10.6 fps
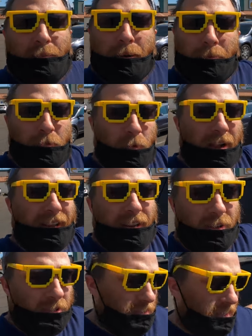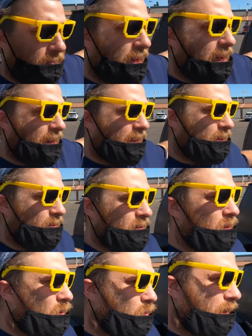But before I can get all the stuff out of here,
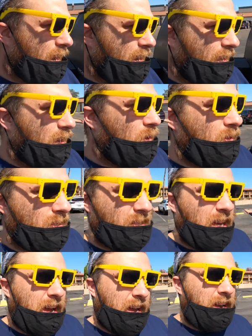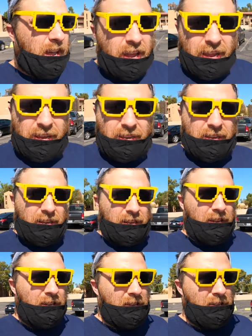we need to go inside and uh,